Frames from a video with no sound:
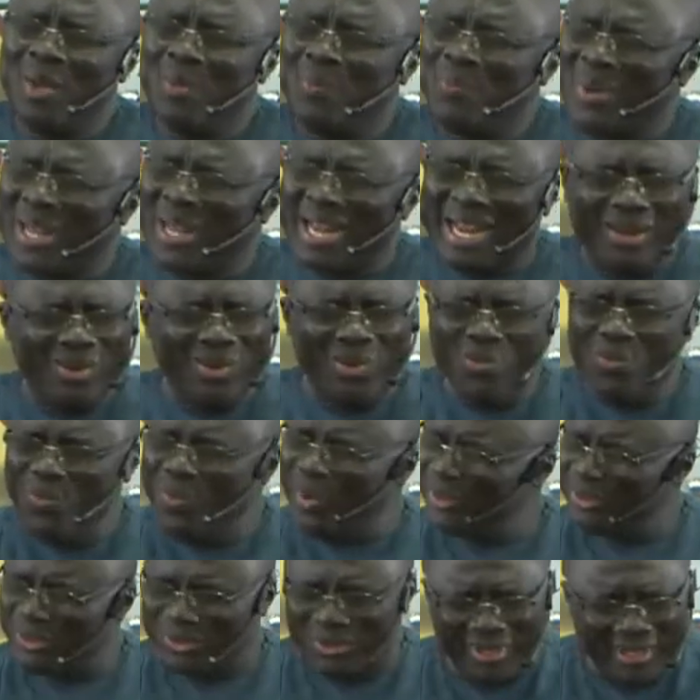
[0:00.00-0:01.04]
But I don't
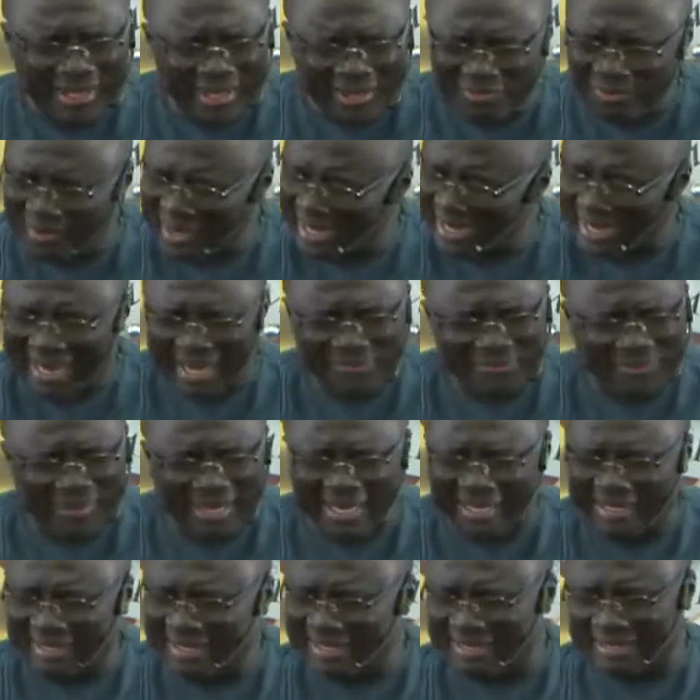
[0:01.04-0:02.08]
want to live my life
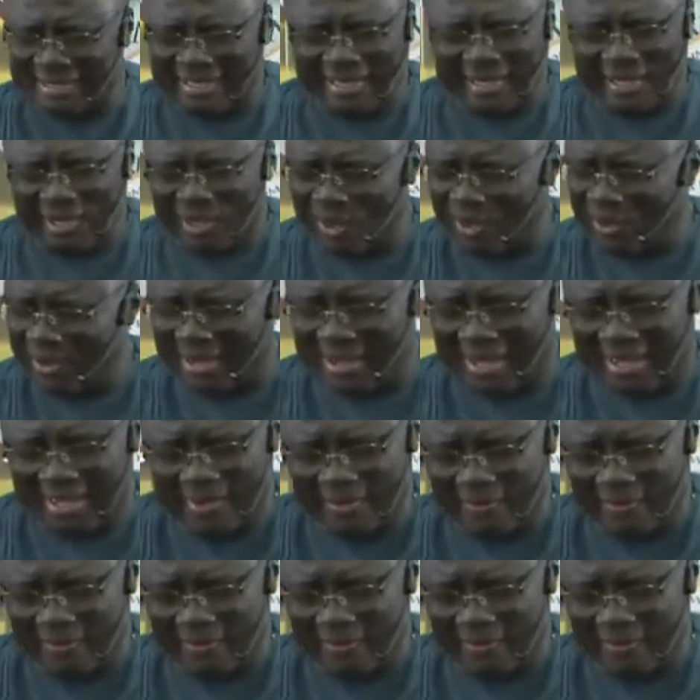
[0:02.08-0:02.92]
like this any longer.